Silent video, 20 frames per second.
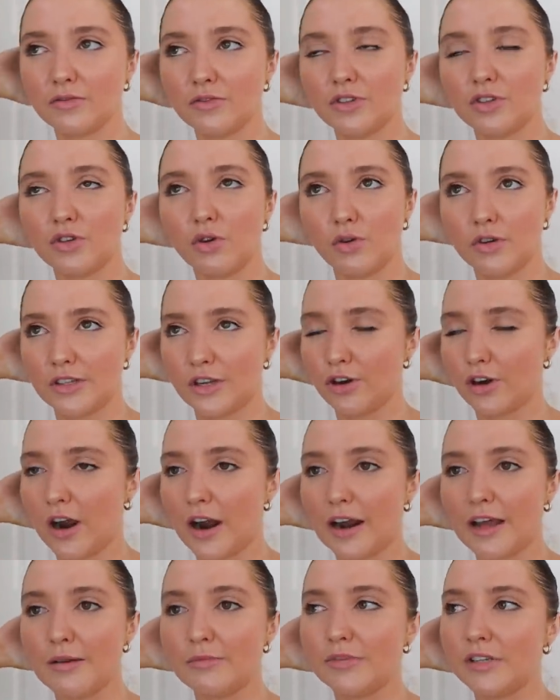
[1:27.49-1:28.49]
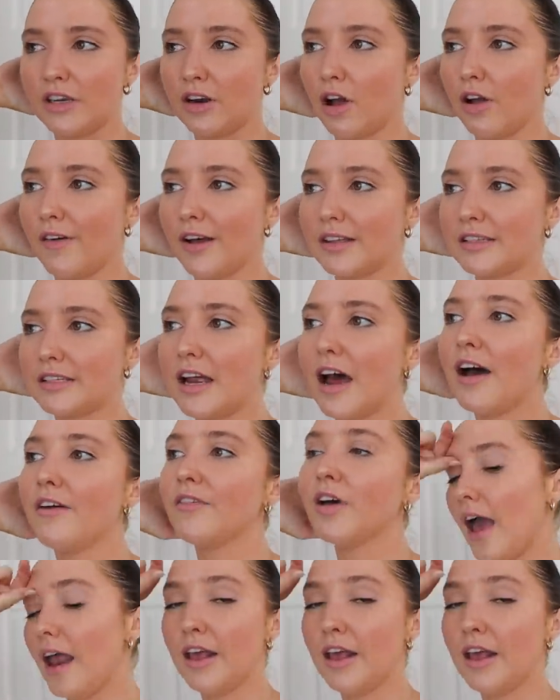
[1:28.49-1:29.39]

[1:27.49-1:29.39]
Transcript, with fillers: stores that are kind of empty and all that stuff